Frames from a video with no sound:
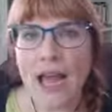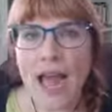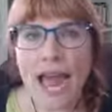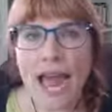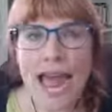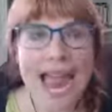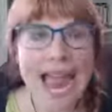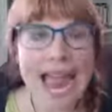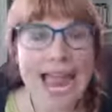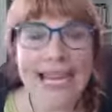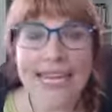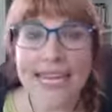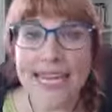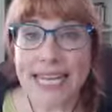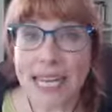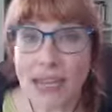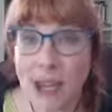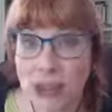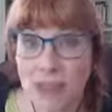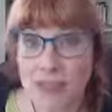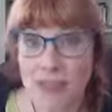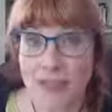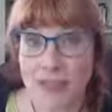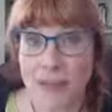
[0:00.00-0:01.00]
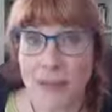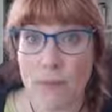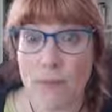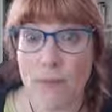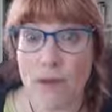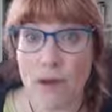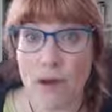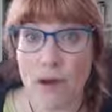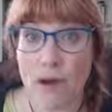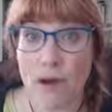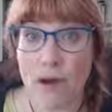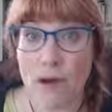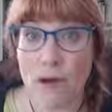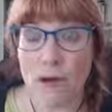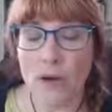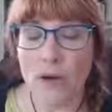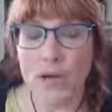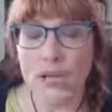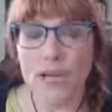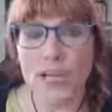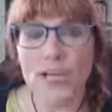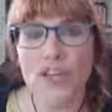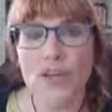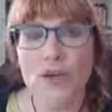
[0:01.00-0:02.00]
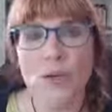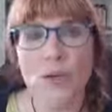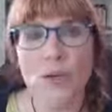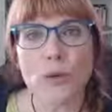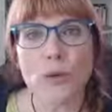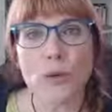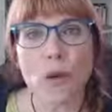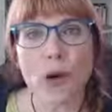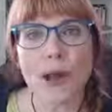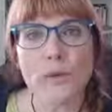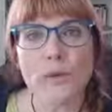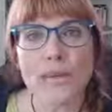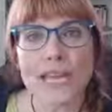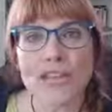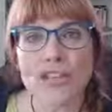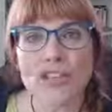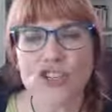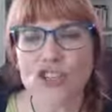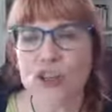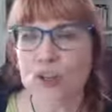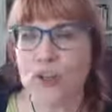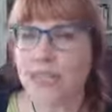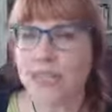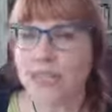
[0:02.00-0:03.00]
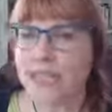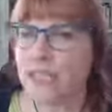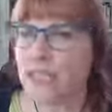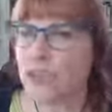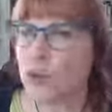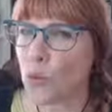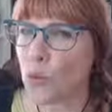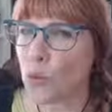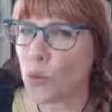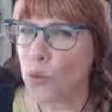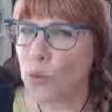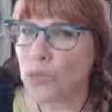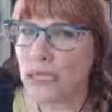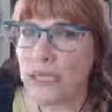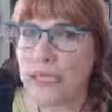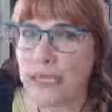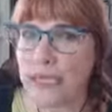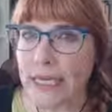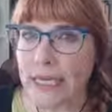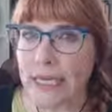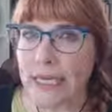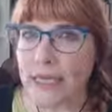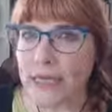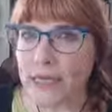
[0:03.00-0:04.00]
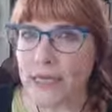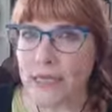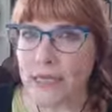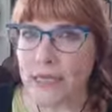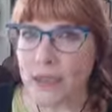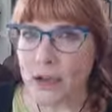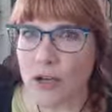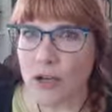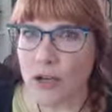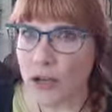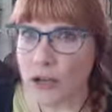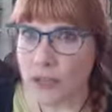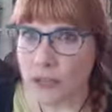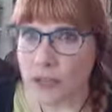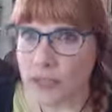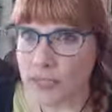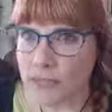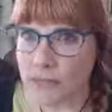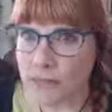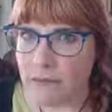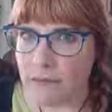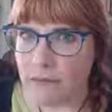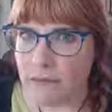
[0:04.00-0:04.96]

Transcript: Any of them, though, you would want to make sure that it's really easy to close it,